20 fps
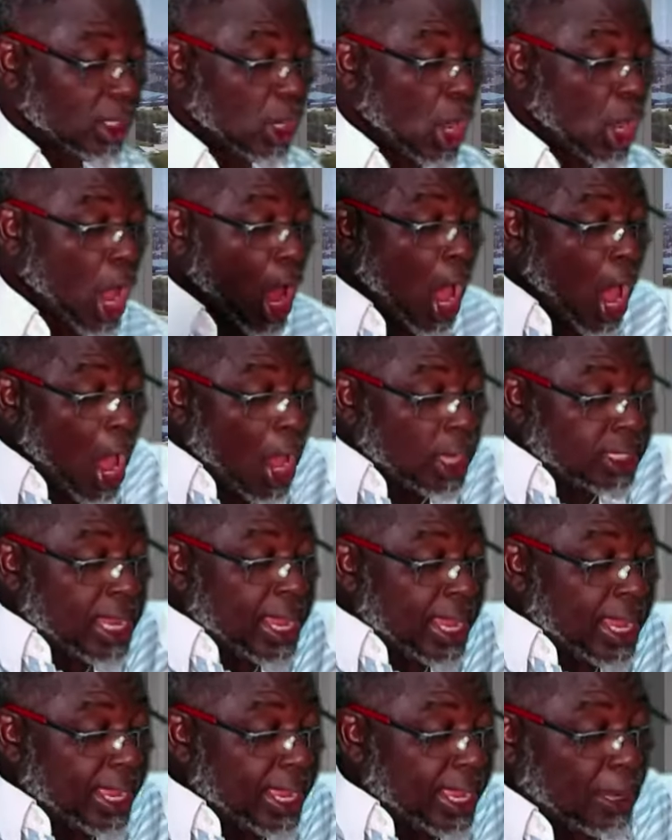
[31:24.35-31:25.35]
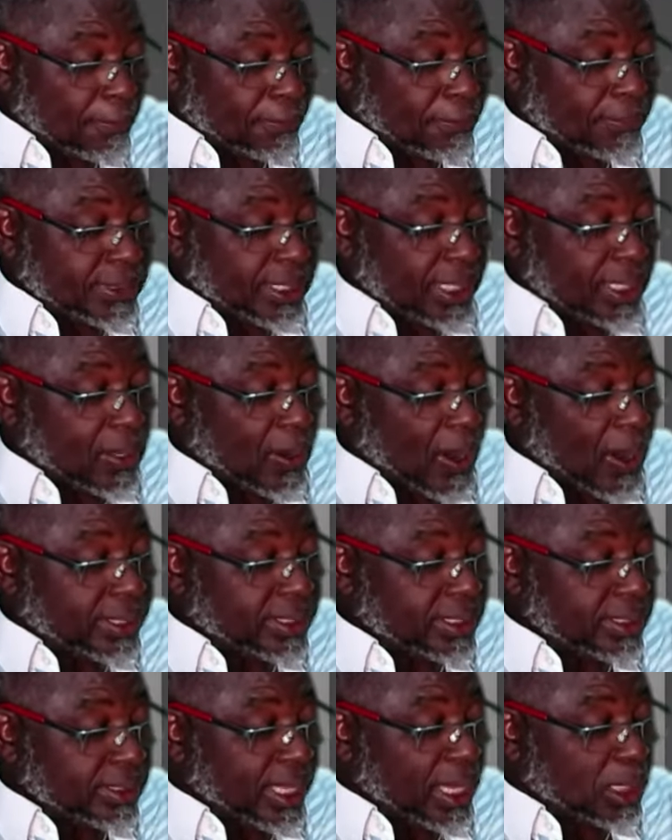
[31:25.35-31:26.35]
Lord, help! They
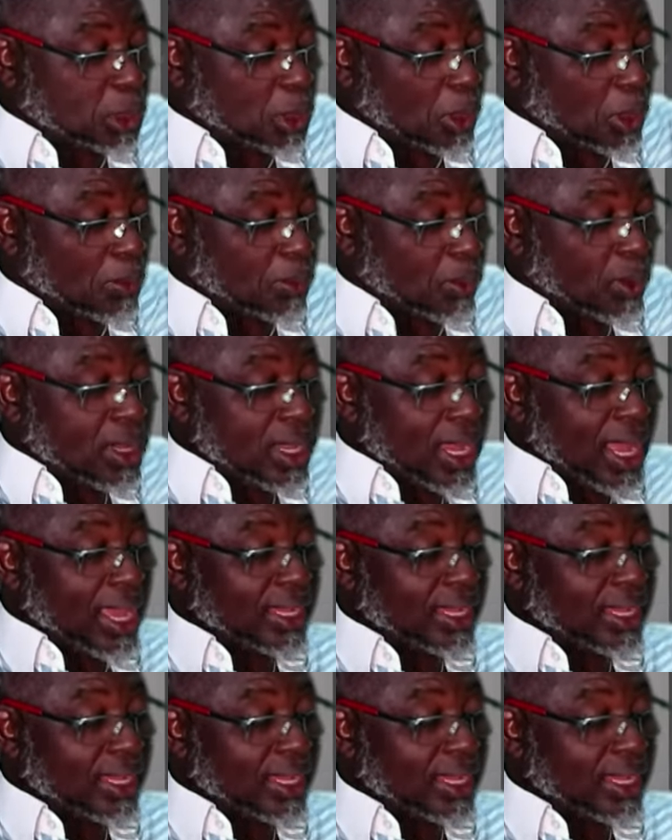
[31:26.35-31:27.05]
cried in their trouble.